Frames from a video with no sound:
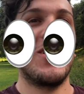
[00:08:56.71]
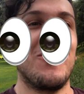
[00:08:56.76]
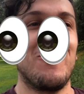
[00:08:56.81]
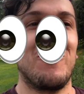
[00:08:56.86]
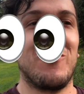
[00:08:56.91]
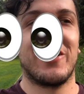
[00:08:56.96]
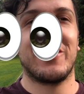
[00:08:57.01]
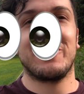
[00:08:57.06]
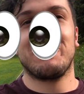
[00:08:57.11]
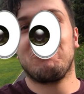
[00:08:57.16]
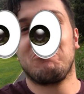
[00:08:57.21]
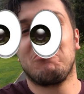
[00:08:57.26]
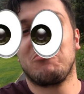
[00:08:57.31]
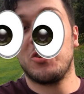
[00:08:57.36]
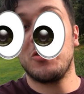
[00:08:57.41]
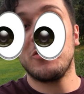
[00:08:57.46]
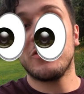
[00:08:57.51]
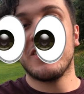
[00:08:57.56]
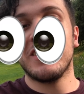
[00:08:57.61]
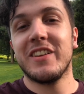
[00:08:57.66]
But
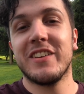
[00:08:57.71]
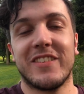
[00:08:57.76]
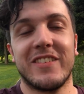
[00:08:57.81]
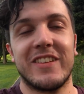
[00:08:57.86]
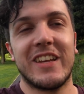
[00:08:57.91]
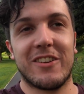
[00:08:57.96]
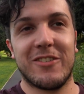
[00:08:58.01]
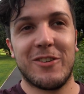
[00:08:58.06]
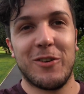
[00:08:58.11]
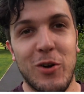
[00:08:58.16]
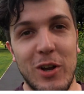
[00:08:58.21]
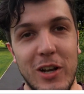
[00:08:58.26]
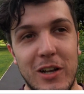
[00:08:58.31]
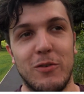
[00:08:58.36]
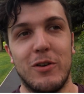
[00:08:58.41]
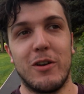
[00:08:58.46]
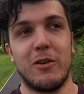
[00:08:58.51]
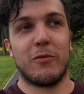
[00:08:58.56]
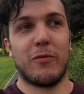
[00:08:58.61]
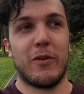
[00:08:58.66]
using this is actually really,
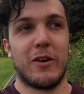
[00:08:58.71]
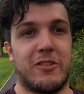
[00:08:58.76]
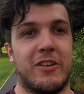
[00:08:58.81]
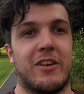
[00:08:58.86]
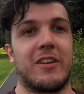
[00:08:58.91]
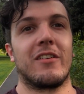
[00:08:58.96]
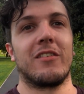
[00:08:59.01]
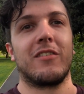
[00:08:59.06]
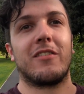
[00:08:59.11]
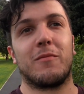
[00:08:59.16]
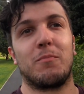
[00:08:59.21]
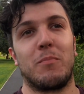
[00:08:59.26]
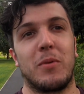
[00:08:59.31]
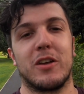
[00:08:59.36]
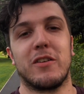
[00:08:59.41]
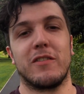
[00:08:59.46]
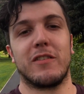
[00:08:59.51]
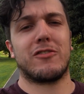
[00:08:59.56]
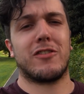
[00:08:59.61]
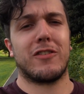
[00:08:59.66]
really refreshing
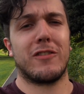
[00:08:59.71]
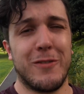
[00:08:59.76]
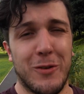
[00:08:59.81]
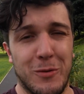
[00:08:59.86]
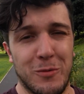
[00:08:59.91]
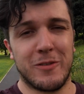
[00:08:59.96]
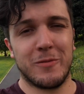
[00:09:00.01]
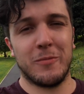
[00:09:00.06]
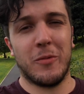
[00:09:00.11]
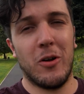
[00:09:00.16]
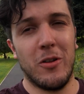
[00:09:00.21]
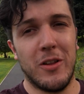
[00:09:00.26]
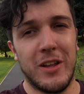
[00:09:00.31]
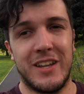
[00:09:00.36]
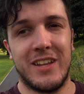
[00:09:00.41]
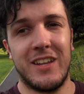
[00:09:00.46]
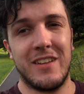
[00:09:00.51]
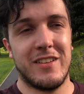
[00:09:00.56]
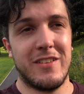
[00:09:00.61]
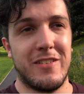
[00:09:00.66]
because it's just so small and
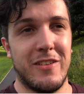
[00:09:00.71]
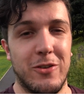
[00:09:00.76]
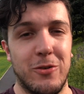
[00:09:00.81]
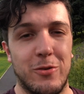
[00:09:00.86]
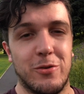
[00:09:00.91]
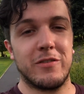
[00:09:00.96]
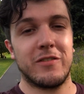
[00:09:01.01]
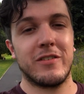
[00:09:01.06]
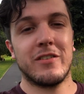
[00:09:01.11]
easy to use.